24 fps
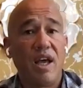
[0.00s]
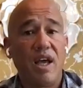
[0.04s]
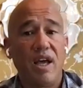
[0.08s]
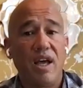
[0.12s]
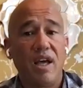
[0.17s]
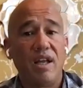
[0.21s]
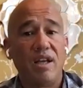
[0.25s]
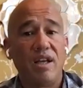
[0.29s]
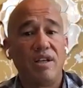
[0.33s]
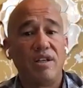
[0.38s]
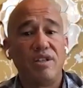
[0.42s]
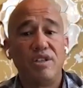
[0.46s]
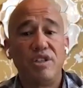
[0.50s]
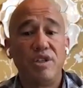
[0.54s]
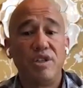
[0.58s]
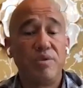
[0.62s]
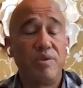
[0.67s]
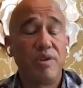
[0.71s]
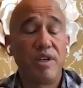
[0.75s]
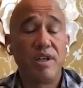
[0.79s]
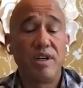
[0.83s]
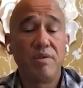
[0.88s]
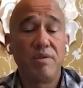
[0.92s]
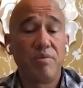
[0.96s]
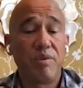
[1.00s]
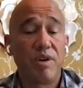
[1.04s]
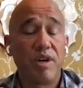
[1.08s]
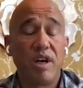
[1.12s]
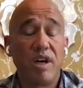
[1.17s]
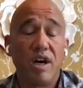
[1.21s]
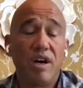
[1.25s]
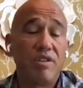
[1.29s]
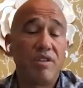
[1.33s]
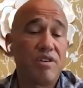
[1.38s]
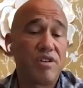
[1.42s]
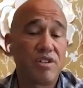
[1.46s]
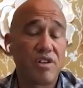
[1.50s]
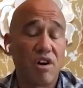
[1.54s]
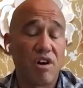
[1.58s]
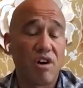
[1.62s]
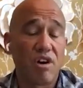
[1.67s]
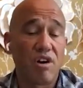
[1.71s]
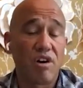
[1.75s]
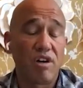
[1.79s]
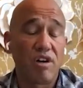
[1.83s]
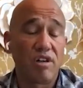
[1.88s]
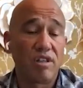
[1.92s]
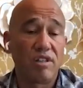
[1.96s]
and doing it when others
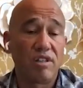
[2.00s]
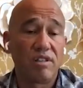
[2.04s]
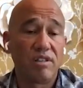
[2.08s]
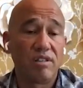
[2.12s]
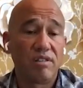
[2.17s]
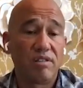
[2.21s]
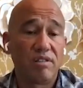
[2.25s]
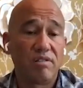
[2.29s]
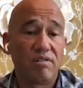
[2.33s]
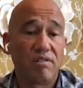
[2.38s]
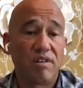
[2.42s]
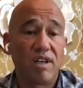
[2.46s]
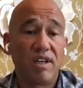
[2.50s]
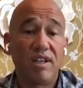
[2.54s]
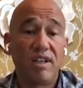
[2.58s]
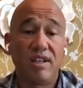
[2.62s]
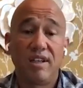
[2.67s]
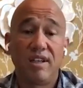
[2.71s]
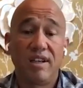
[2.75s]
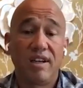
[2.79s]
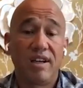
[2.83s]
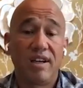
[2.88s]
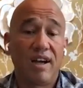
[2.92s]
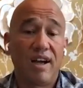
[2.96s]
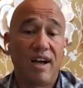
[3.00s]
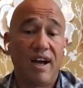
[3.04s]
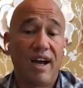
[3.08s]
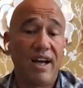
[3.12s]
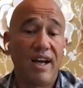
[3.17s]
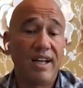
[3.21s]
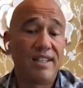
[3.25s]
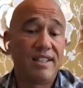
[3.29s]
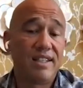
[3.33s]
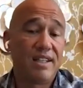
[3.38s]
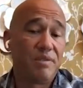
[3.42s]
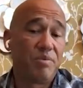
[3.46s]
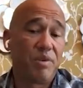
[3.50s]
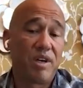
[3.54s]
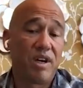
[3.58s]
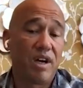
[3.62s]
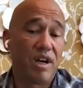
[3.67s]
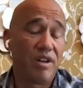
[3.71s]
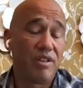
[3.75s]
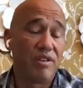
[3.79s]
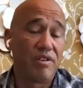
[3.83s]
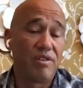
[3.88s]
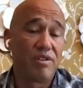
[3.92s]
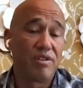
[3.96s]
aren't, right? I did
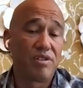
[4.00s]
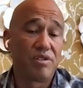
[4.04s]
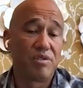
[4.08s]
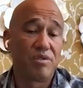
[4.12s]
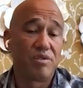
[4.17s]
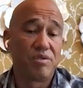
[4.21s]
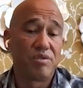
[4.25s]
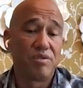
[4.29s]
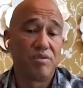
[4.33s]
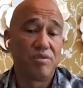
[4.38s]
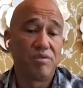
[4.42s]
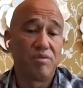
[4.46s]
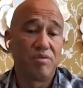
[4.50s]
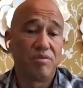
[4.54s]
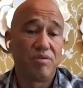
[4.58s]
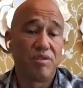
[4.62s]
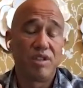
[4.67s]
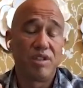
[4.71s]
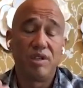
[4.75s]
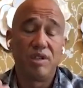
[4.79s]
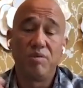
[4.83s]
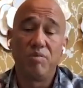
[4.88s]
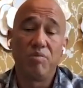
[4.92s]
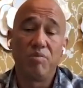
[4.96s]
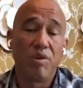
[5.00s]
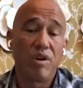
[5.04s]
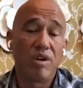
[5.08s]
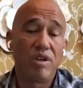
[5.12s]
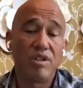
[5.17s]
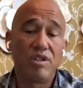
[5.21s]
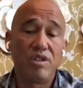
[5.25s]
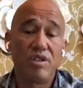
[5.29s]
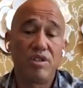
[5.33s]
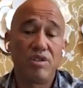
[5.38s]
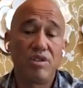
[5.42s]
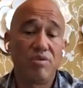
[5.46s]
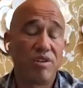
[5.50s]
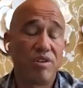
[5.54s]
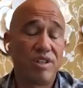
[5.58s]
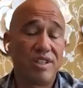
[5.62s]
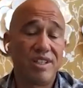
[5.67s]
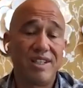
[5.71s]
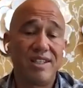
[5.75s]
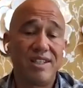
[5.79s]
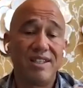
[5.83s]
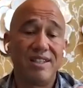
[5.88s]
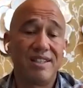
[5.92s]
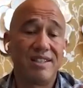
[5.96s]
what others didn't want to do or
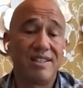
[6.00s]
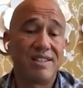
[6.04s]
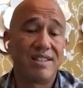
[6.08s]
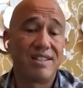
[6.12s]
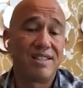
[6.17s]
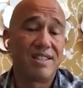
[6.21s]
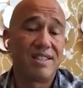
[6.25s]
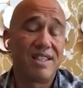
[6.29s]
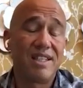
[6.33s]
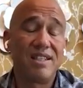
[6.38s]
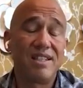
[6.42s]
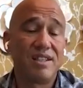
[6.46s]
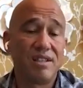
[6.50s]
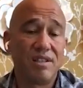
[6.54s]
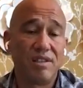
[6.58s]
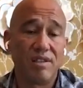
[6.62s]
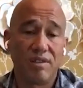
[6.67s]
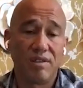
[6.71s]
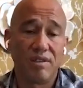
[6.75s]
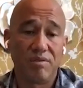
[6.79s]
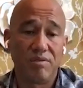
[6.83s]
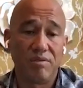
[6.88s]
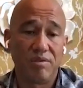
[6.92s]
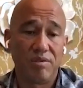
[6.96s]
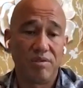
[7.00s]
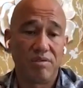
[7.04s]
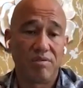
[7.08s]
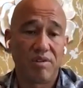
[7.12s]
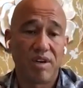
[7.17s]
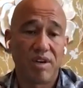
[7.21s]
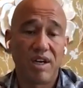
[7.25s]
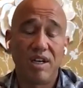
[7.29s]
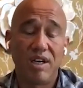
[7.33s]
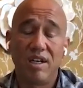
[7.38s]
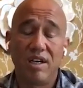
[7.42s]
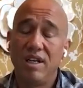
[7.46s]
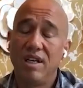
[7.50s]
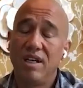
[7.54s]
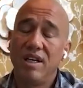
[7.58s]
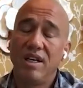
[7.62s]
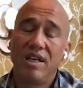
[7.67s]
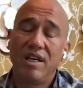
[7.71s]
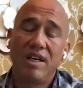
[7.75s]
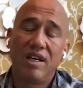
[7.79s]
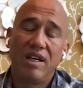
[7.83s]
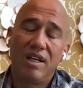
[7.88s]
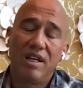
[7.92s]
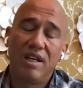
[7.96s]
didn't see to do, right?
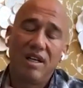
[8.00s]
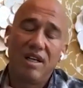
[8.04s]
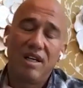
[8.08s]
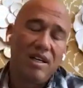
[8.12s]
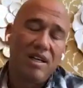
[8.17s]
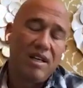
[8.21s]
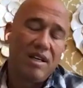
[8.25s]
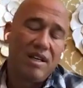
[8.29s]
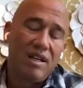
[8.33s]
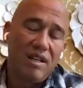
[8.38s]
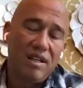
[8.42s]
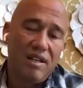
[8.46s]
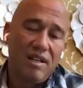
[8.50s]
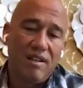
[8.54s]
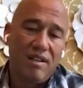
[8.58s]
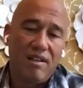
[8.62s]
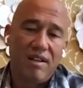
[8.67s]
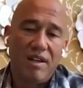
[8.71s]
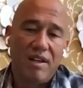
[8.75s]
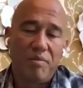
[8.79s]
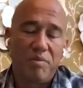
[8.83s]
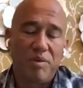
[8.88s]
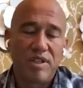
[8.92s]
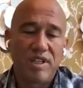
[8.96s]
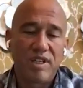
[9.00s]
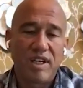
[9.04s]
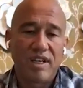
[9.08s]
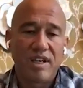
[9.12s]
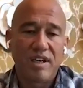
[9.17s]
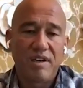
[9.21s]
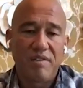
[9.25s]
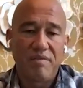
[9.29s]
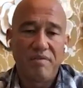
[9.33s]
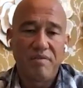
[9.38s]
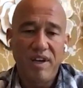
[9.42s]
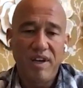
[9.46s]
And we're taking